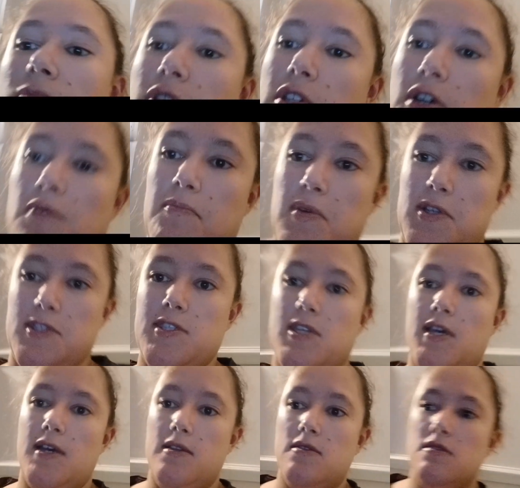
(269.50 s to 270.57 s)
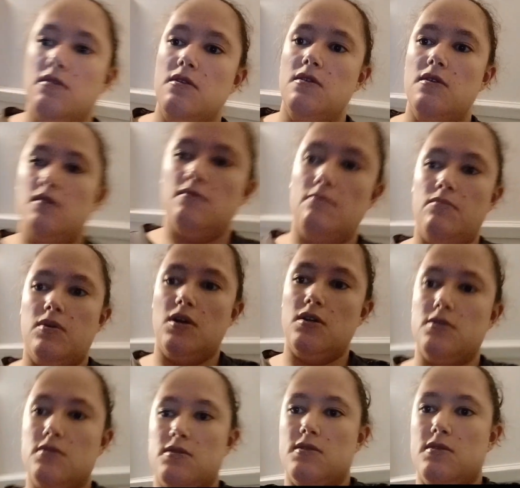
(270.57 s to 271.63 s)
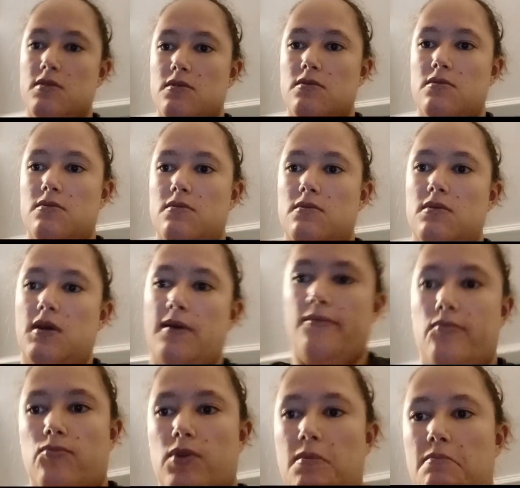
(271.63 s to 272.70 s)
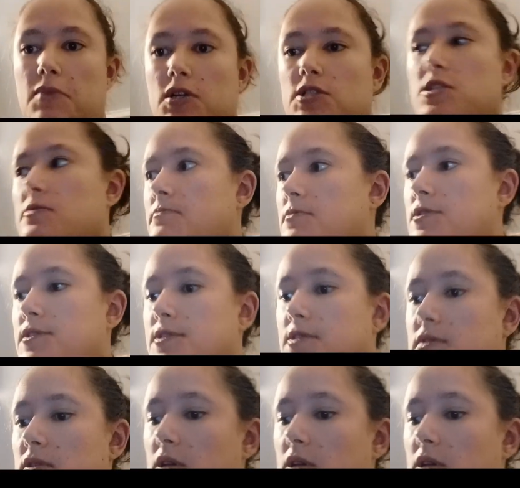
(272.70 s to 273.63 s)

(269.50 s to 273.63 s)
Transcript: almost 10:30, but I haven't read much of this.